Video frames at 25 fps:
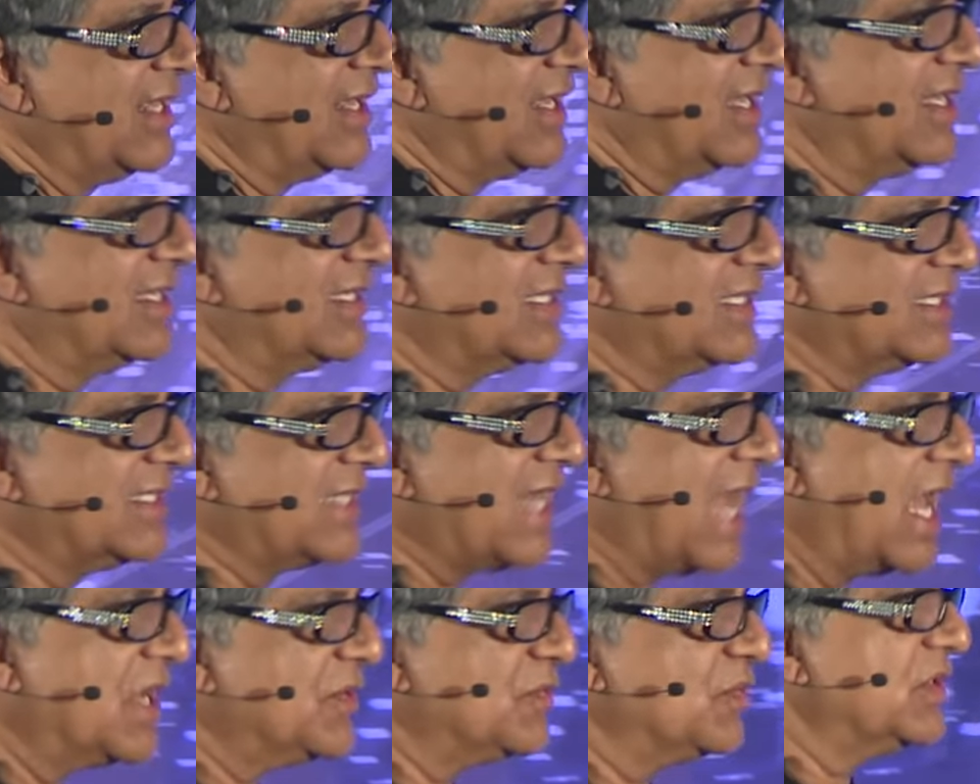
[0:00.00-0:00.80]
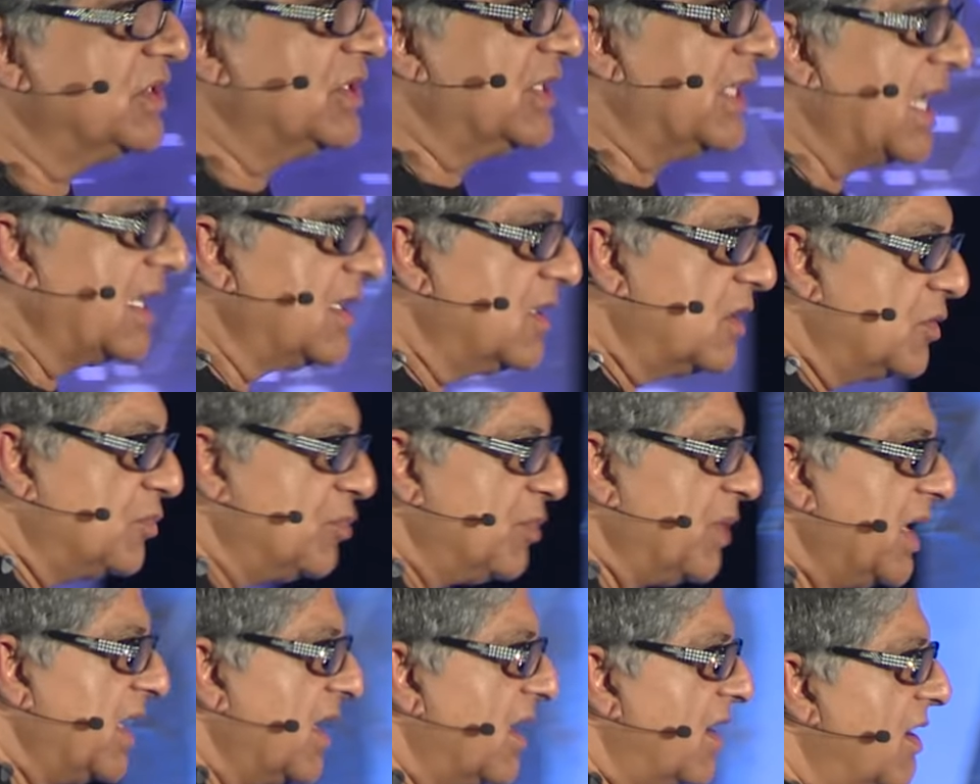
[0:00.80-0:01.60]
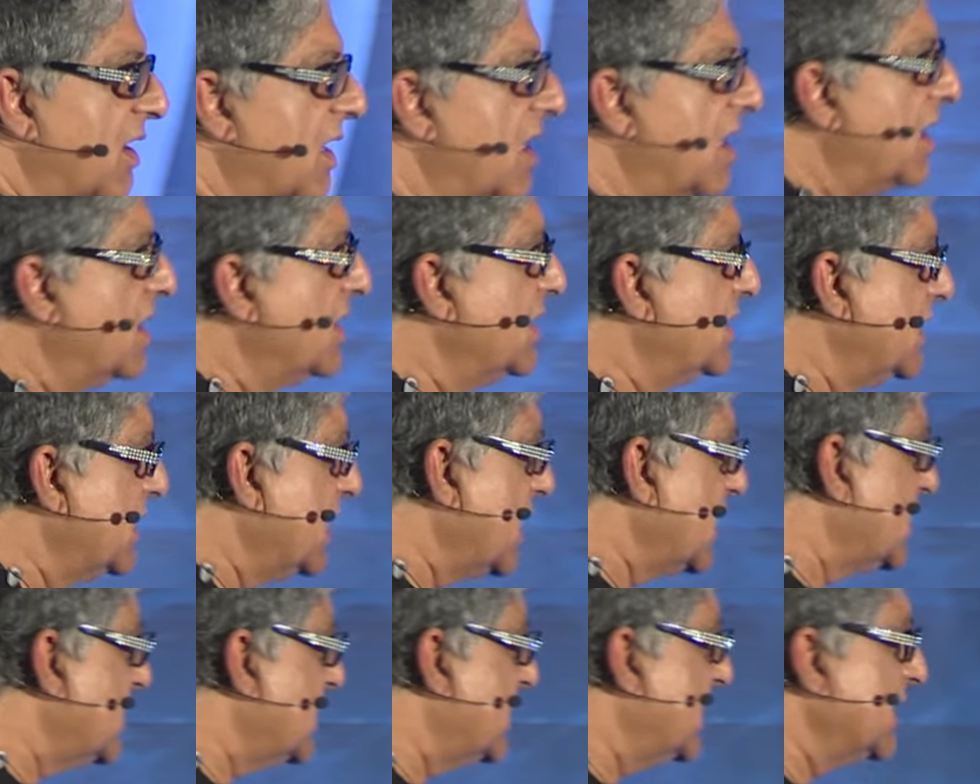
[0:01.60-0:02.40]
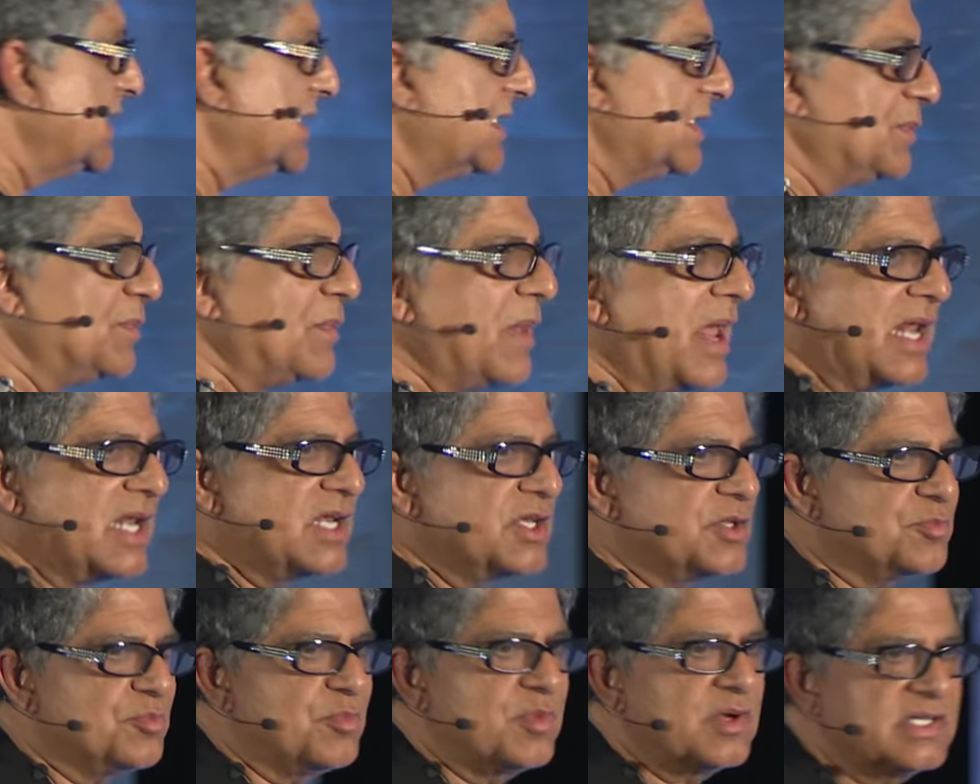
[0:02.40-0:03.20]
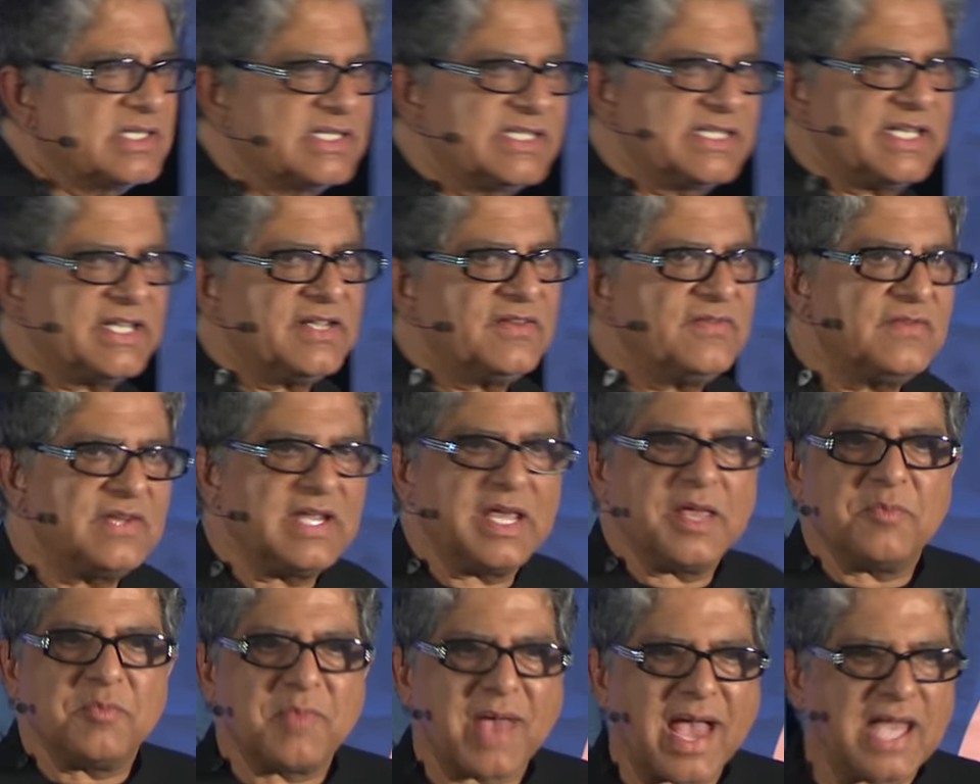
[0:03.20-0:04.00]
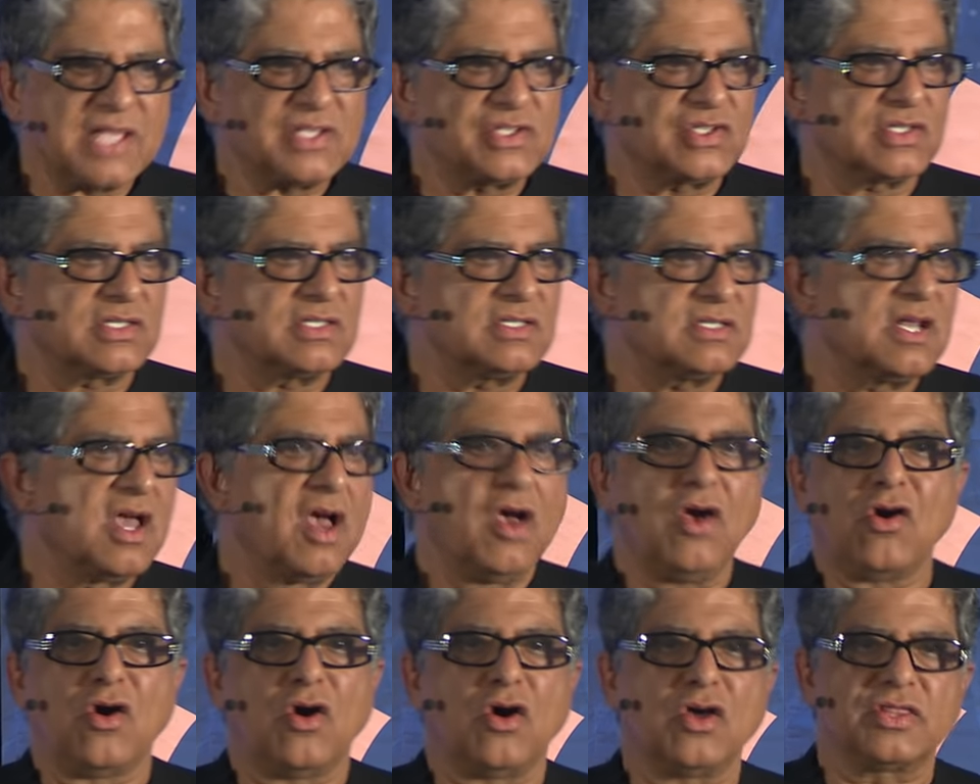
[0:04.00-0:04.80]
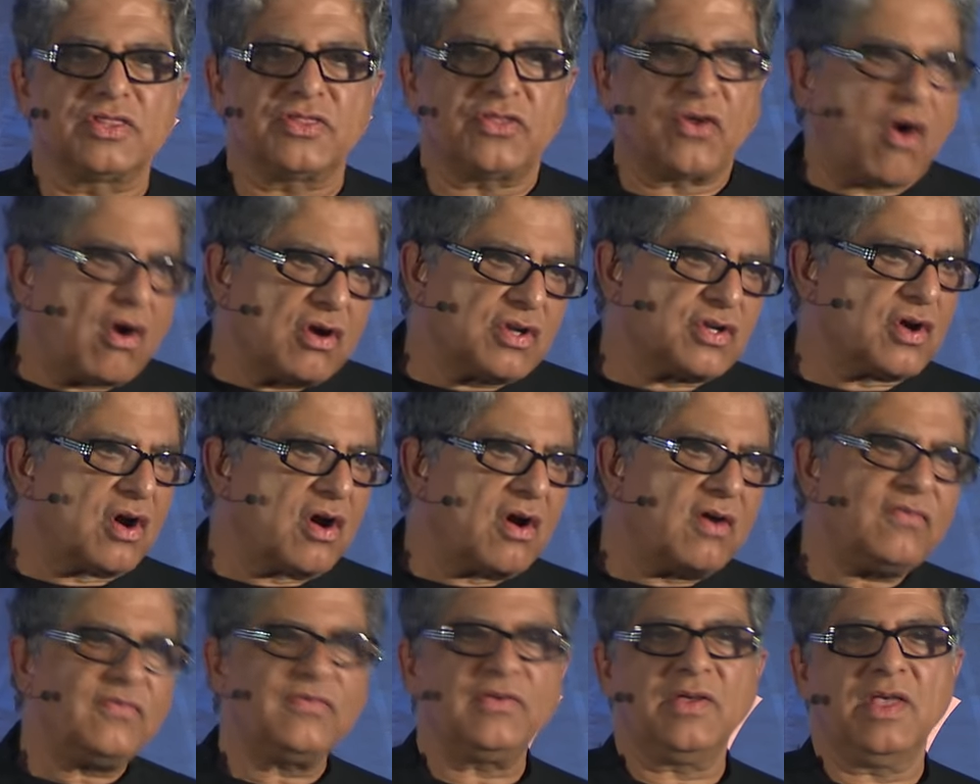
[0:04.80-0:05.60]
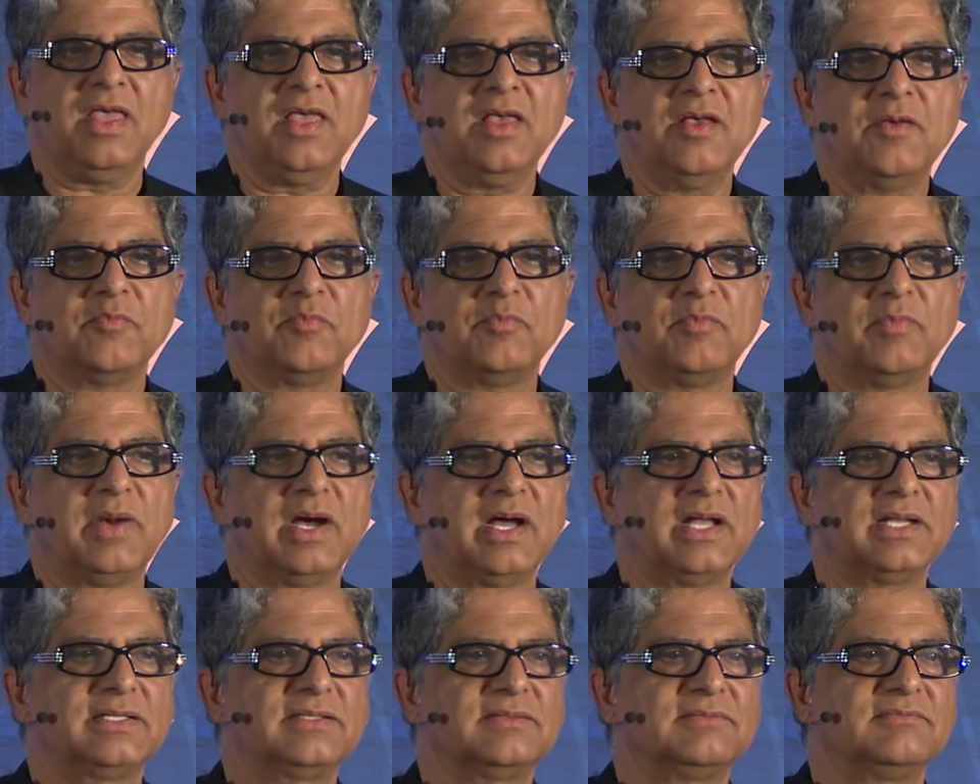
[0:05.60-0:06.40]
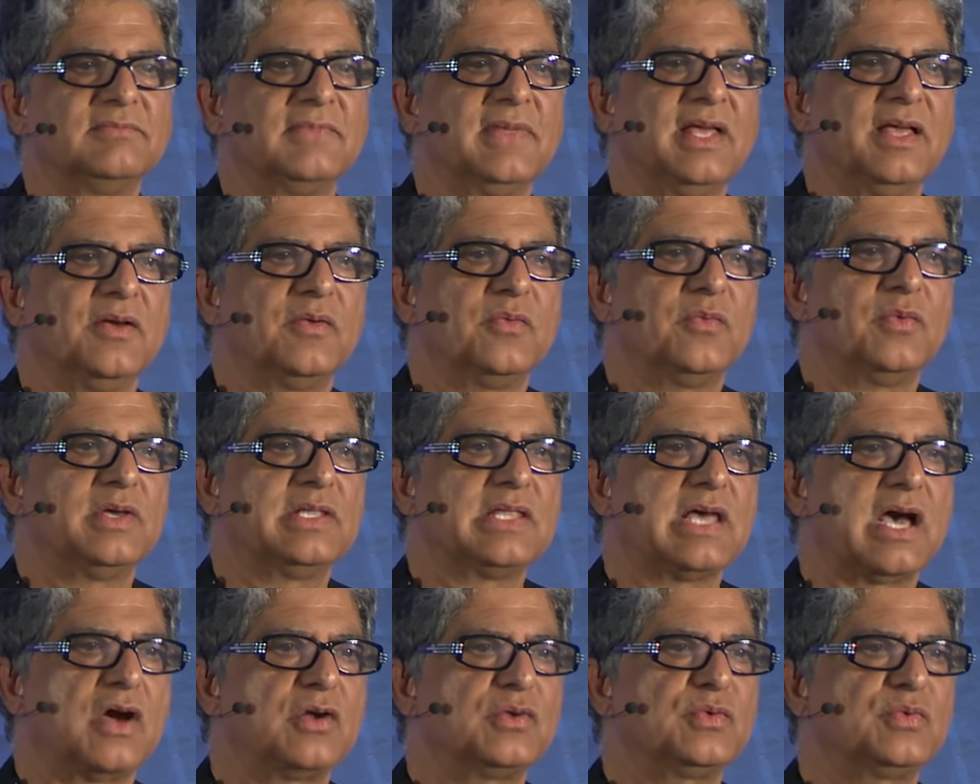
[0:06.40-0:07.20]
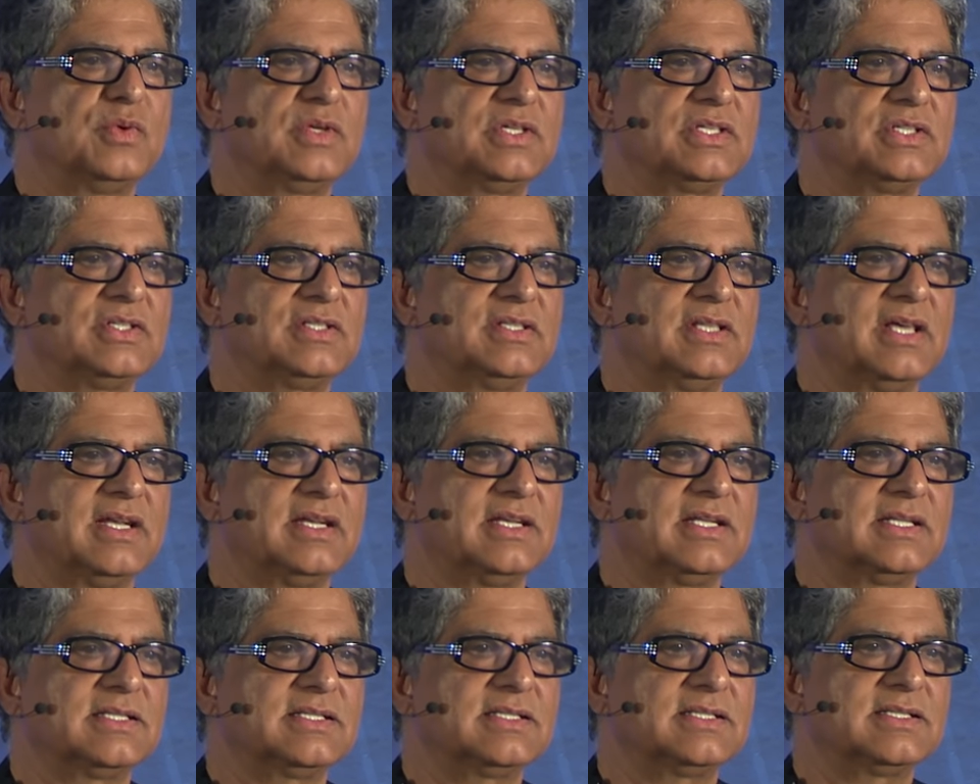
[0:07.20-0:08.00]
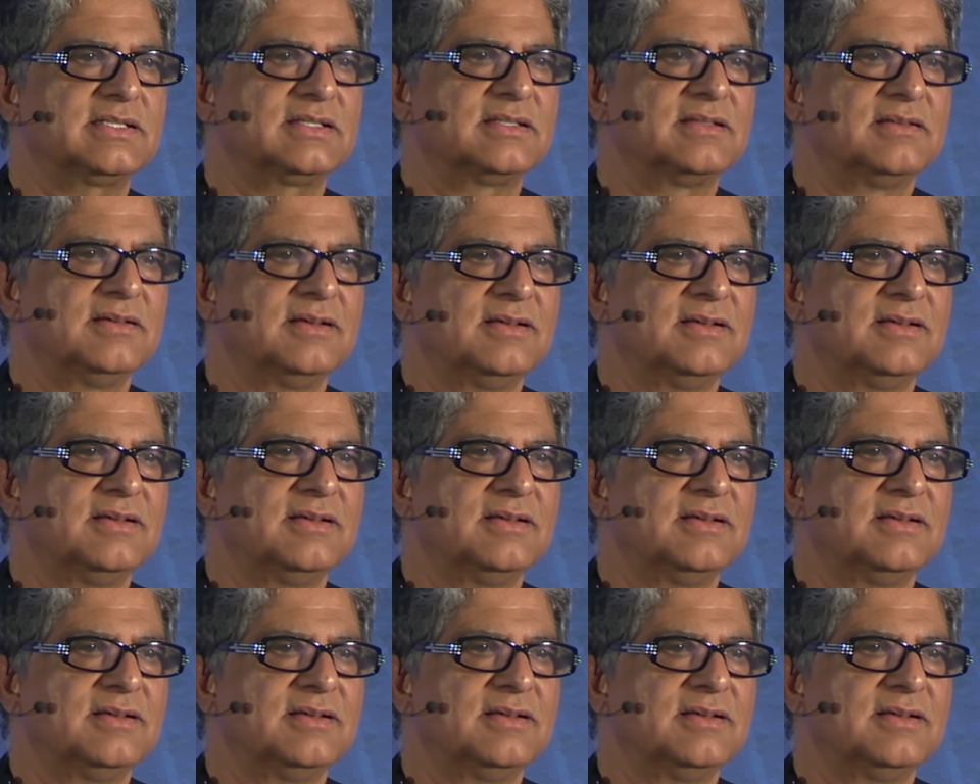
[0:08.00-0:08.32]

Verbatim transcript: It is that which cannot be heard, tasted, smelled, perceived, imagined, or thought of, but without which there is